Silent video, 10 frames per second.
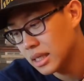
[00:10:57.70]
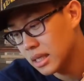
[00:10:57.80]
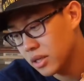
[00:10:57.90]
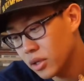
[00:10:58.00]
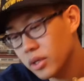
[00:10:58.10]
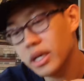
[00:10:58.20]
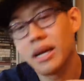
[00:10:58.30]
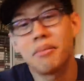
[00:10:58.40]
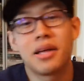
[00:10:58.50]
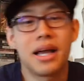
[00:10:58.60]
Another
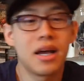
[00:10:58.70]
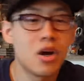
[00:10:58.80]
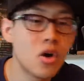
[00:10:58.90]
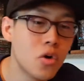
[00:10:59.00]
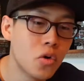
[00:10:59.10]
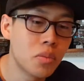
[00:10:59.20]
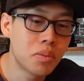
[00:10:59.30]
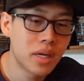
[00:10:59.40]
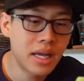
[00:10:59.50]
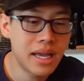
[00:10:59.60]
game that I own,
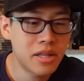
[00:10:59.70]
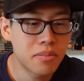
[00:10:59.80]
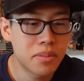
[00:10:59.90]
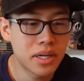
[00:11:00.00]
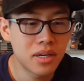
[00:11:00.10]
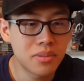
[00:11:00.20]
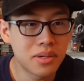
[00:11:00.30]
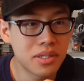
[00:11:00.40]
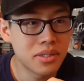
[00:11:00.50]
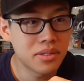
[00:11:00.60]
but I had to pick up
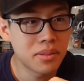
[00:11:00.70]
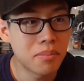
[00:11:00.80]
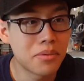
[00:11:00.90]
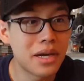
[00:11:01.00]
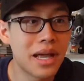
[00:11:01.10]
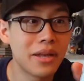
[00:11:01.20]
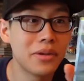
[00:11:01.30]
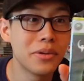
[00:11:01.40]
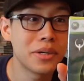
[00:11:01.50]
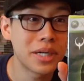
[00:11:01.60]
because it was a brand
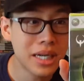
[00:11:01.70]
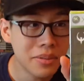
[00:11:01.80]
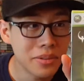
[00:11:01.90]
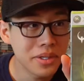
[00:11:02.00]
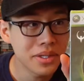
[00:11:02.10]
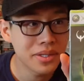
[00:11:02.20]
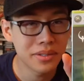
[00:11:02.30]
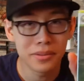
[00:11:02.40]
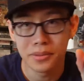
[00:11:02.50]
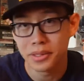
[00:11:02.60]
new copy,
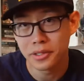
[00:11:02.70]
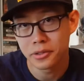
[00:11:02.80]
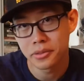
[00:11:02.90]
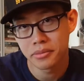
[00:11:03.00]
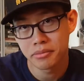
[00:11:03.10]
was